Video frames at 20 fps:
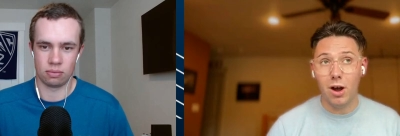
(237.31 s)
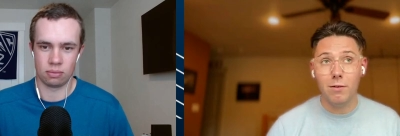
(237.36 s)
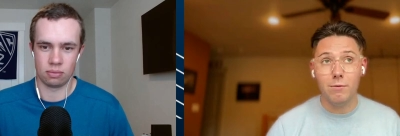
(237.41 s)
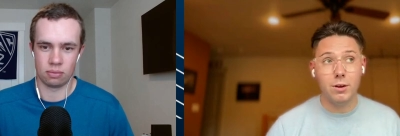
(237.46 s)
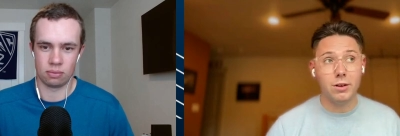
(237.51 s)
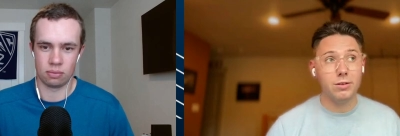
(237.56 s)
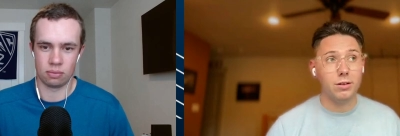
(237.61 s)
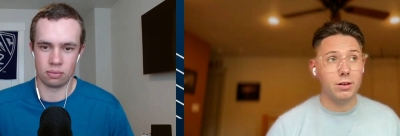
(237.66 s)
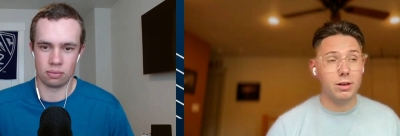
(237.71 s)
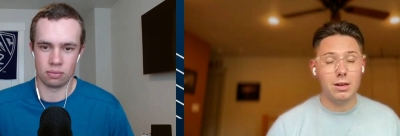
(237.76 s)

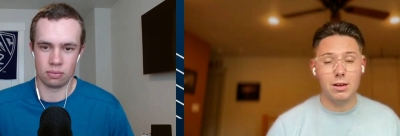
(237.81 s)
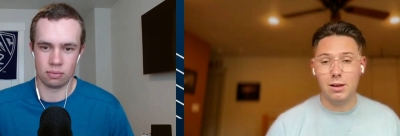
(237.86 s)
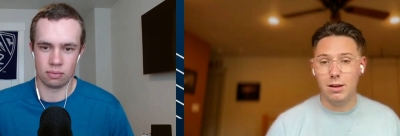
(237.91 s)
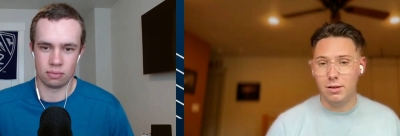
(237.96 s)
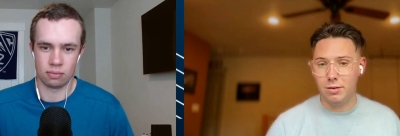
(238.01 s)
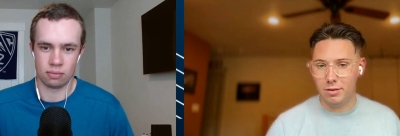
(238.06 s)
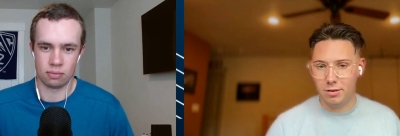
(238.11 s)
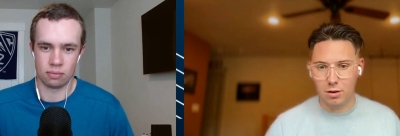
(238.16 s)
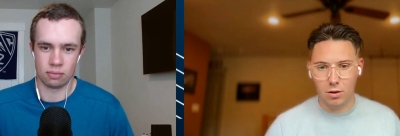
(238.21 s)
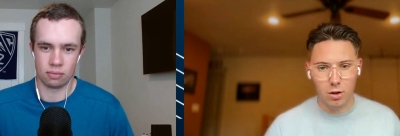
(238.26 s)
Speaker 1: obviously he
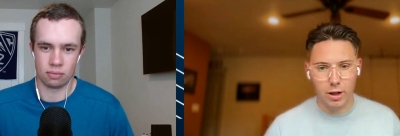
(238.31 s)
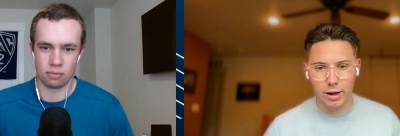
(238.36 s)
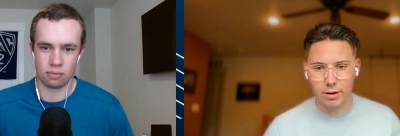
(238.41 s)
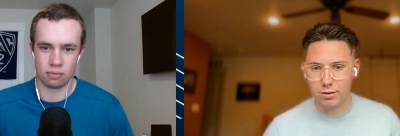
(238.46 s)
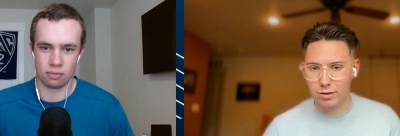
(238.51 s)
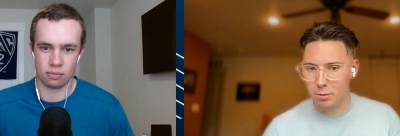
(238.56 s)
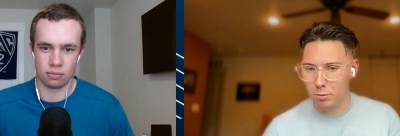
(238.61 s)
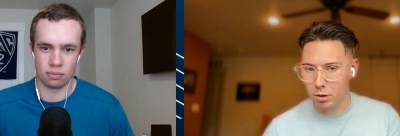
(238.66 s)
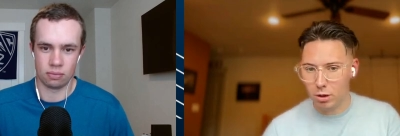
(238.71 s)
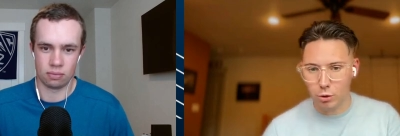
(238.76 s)
still
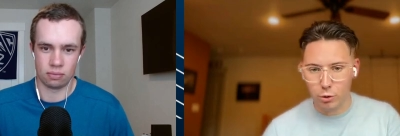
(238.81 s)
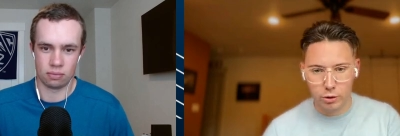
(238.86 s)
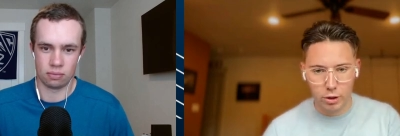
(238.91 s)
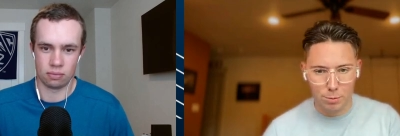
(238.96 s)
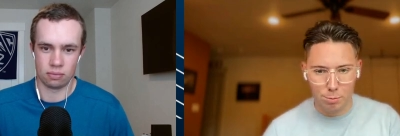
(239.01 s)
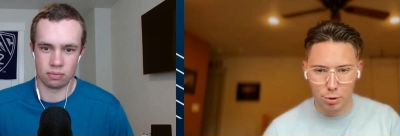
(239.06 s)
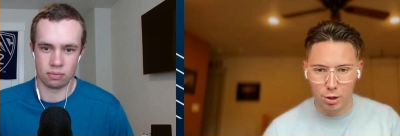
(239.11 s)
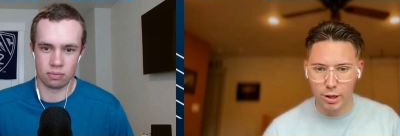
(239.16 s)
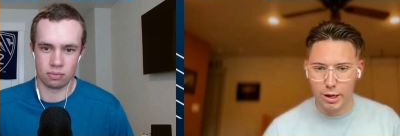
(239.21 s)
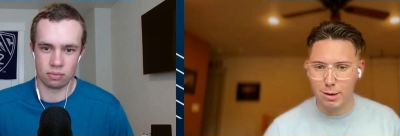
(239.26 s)
has to learn
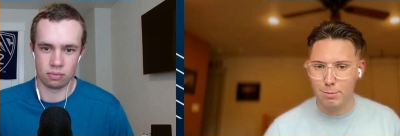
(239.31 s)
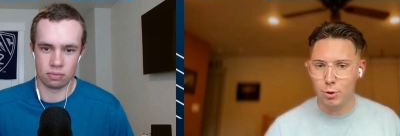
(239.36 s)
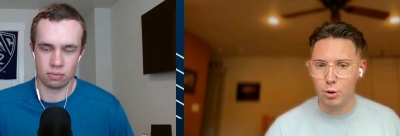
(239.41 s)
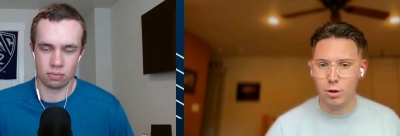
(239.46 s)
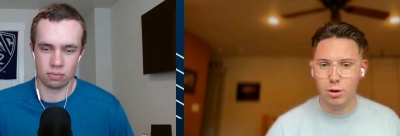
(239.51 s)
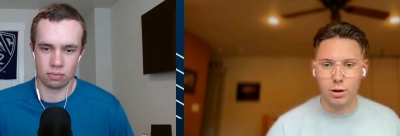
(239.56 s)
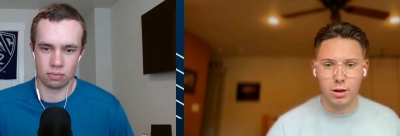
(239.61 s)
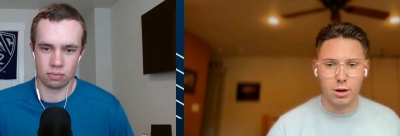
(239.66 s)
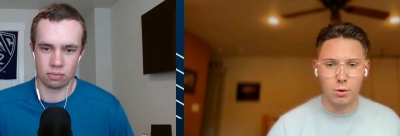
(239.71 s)
the playbook